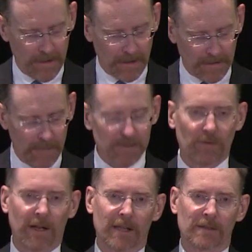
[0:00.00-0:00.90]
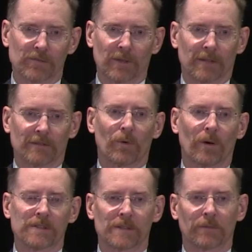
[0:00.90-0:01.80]
a neighbours rating is really
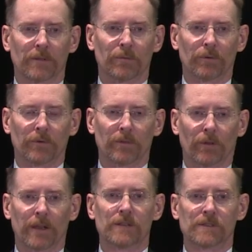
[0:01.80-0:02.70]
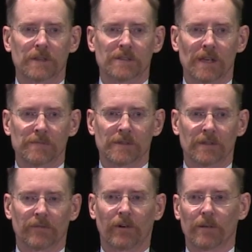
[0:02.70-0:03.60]
quite simply put your energy consumption
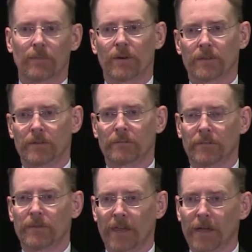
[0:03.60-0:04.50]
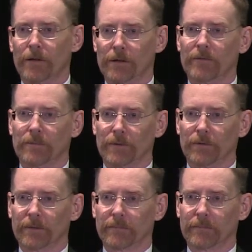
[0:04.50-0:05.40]
divided by the area of your
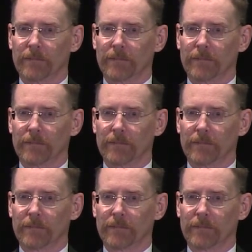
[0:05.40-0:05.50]
building.